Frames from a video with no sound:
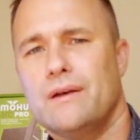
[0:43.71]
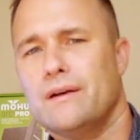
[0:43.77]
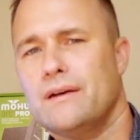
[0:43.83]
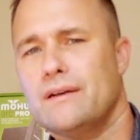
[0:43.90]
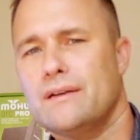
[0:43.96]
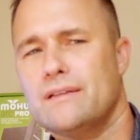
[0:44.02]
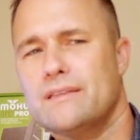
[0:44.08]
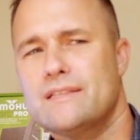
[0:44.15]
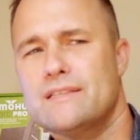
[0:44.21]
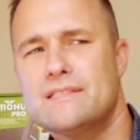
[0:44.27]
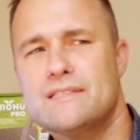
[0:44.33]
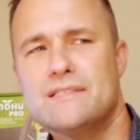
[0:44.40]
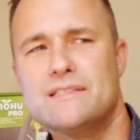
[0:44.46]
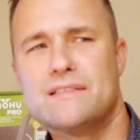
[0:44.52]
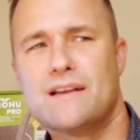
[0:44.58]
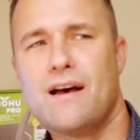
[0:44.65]
This is
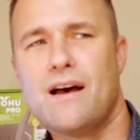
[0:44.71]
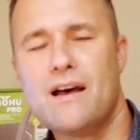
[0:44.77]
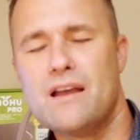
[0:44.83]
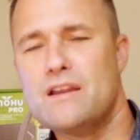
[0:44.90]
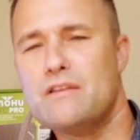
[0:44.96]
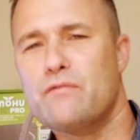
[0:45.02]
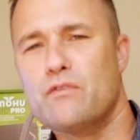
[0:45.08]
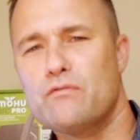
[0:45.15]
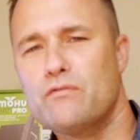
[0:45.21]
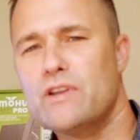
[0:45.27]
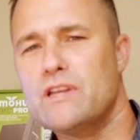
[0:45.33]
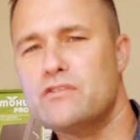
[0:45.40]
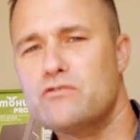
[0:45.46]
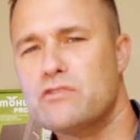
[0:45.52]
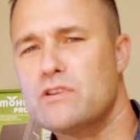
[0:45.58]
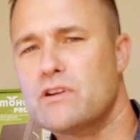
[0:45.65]
kind of a
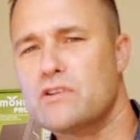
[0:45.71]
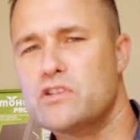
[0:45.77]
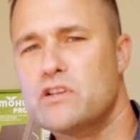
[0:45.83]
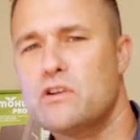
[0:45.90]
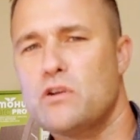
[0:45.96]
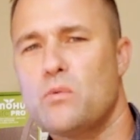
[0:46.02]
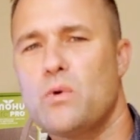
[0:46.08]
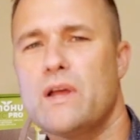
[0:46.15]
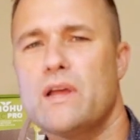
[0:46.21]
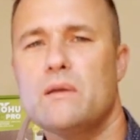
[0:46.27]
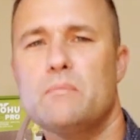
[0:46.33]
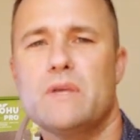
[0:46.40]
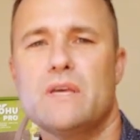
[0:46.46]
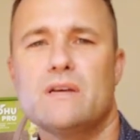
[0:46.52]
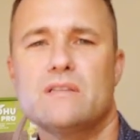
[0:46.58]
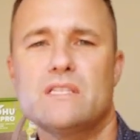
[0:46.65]
reintroduction in a way,
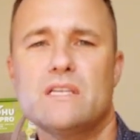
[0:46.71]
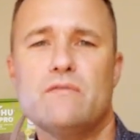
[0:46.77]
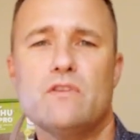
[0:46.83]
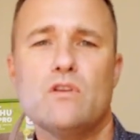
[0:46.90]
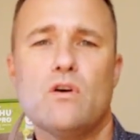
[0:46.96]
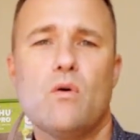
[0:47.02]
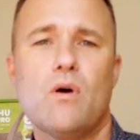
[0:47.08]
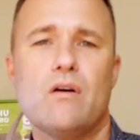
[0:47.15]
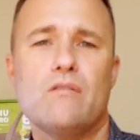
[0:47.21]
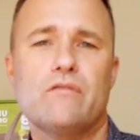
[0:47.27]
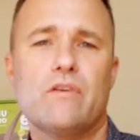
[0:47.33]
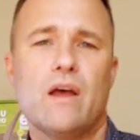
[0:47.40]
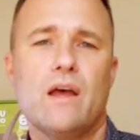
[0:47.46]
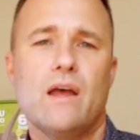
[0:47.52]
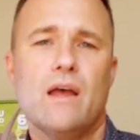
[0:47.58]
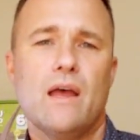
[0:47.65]
because even though I've
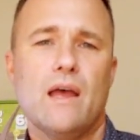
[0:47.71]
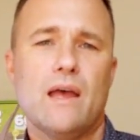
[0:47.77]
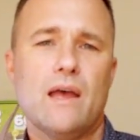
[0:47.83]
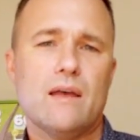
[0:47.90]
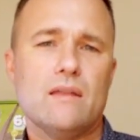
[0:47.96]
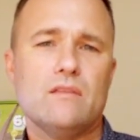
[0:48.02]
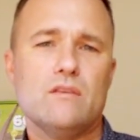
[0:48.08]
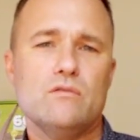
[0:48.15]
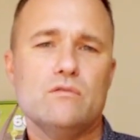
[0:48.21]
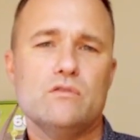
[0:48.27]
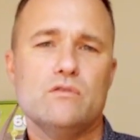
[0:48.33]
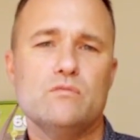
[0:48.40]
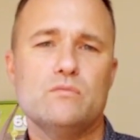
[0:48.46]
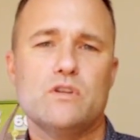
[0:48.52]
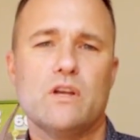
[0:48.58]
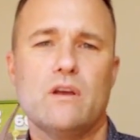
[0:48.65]
had the YouTube
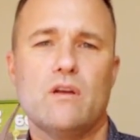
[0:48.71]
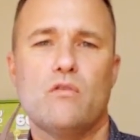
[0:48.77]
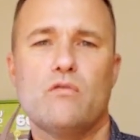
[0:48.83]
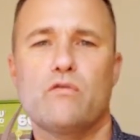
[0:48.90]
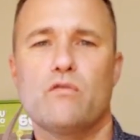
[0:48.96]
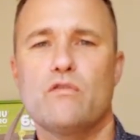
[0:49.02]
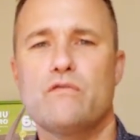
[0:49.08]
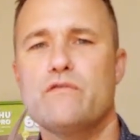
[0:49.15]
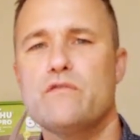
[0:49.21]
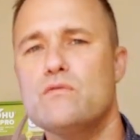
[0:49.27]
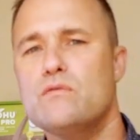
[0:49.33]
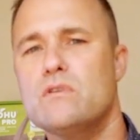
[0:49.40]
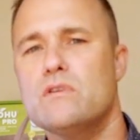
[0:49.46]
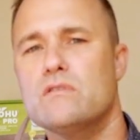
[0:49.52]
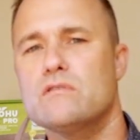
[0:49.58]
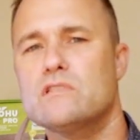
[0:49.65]
channel for a few
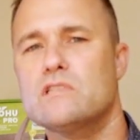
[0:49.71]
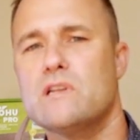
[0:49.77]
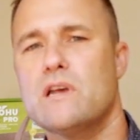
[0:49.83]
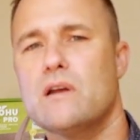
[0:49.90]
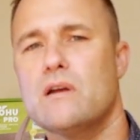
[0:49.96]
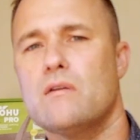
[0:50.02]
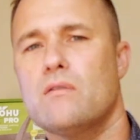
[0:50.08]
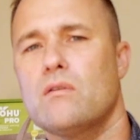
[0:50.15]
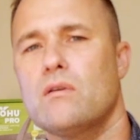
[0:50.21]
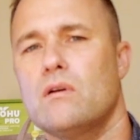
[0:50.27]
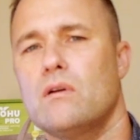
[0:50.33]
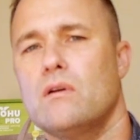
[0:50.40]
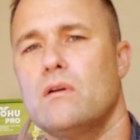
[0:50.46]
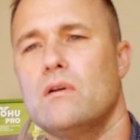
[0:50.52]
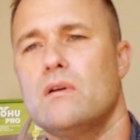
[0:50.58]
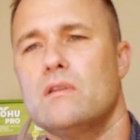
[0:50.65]
years now,
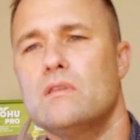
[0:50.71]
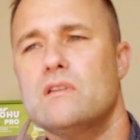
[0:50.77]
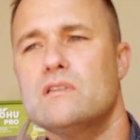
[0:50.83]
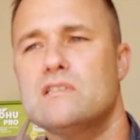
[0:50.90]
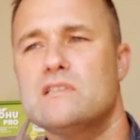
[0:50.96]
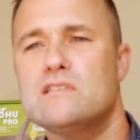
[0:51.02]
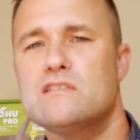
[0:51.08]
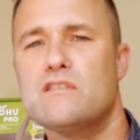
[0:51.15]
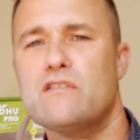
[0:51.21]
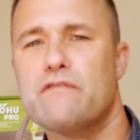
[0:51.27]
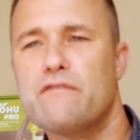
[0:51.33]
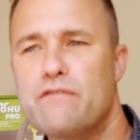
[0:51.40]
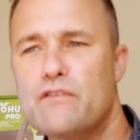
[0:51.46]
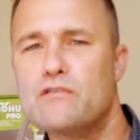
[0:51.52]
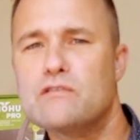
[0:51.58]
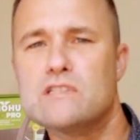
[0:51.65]
this is the
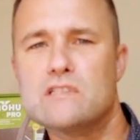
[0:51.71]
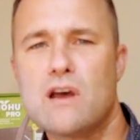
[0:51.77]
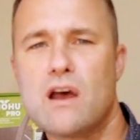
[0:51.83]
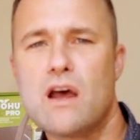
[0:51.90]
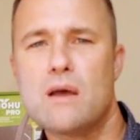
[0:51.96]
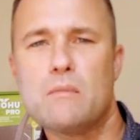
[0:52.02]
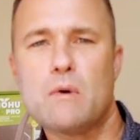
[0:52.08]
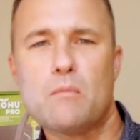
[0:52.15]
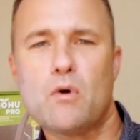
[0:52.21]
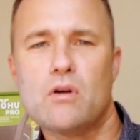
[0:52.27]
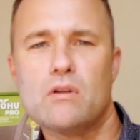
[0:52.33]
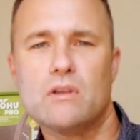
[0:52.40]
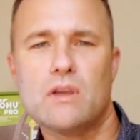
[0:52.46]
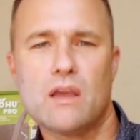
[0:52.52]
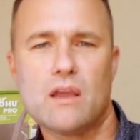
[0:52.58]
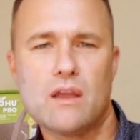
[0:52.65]
first time I'm on
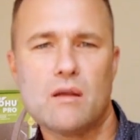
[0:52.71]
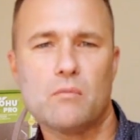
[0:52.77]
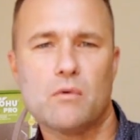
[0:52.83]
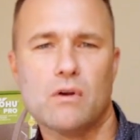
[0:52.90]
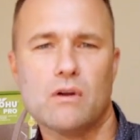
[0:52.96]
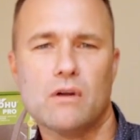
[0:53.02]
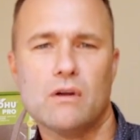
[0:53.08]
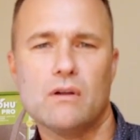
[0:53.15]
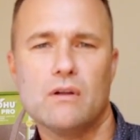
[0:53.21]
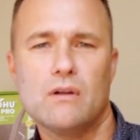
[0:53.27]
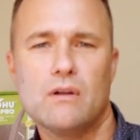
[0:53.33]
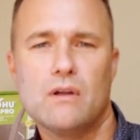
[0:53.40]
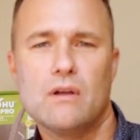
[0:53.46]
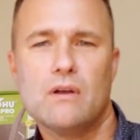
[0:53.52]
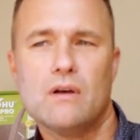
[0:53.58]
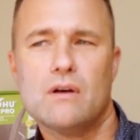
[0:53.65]
camera.
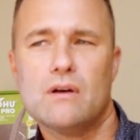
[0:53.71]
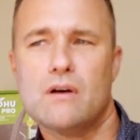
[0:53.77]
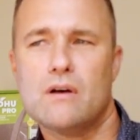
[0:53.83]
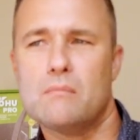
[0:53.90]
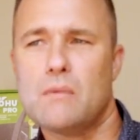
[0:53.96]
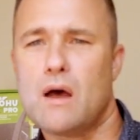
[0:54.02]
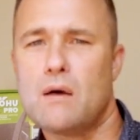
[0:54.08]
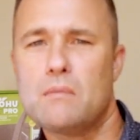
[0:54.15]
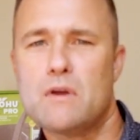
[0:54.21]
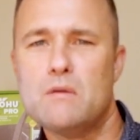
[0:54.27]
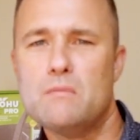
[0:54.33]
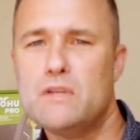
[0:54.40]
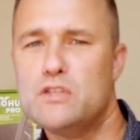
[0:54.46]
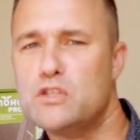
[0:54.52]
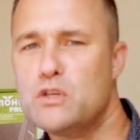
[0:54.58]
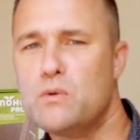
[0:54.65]
I'm gonna be
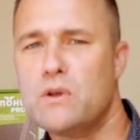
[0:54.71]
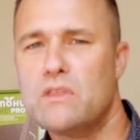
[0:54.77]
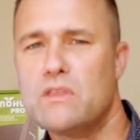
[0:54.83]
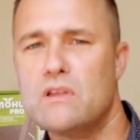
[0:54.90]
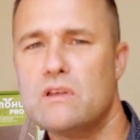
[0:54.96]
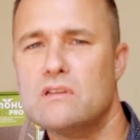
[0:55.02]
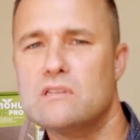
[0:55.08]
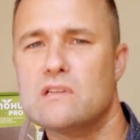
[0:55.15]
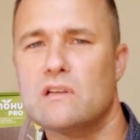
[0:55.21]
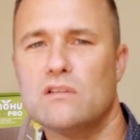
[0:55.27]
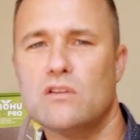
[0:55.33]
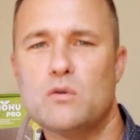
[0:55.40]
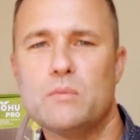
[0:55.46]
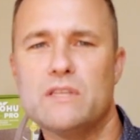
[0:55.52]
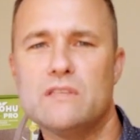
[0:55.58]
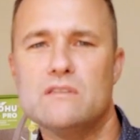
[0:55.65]
doing things a little
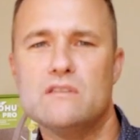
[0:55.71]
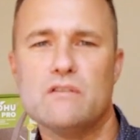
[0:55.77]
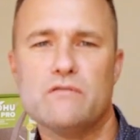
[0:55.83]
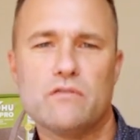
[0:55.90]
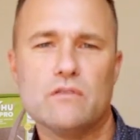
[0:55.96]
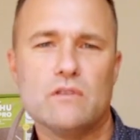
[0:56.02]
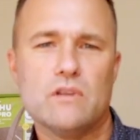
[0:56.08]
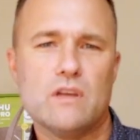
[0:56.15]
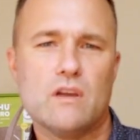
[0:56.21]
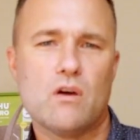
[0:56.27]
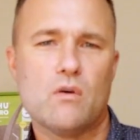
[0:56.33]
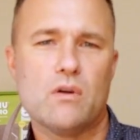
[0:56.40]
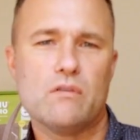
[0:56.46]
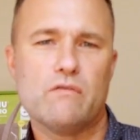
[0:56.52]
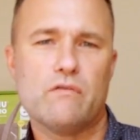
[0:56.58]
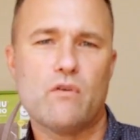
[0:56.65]
bit differently going
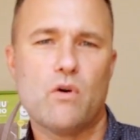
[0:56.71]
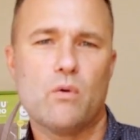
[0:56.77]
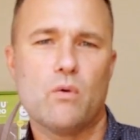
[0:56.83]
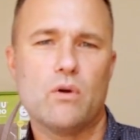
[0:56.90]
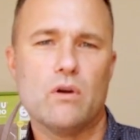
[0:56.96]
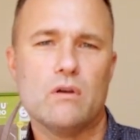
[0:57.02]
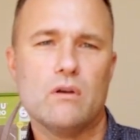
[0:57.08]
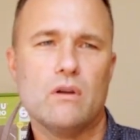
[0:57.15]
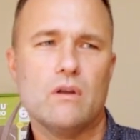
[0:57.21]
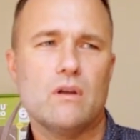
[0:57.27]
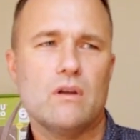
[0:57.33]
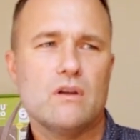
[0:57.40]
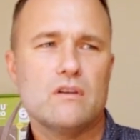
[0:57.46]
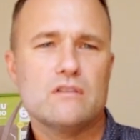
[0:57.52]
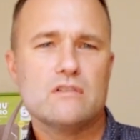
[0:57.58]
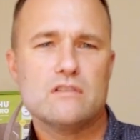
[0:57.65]
forward,
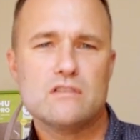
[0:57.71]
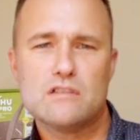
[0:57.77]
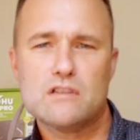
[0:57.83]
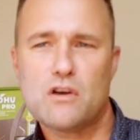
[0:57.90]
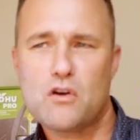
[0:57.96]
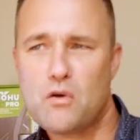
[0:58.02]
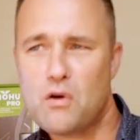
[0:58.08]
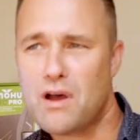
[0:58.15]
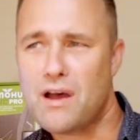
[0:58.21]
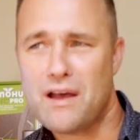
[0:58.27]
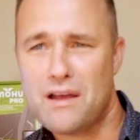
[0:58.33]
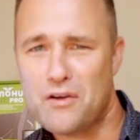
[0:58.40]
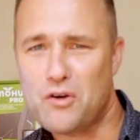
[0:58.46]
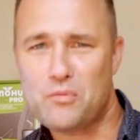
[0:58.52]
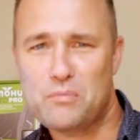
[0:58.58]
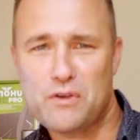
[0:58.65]
so I
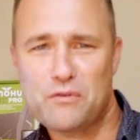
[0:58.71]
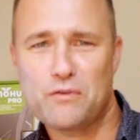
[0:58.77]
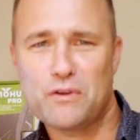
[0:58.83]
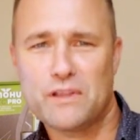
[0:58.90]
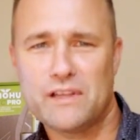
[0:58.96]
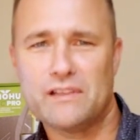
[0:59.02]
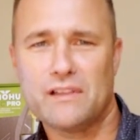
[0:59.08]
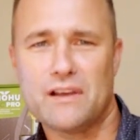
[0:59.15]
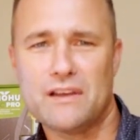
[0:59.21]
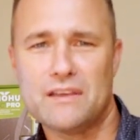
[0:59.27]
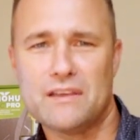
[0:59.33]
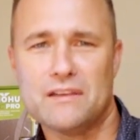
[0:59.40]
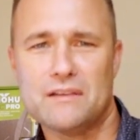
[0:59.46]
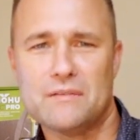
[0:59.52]
hope you really like it.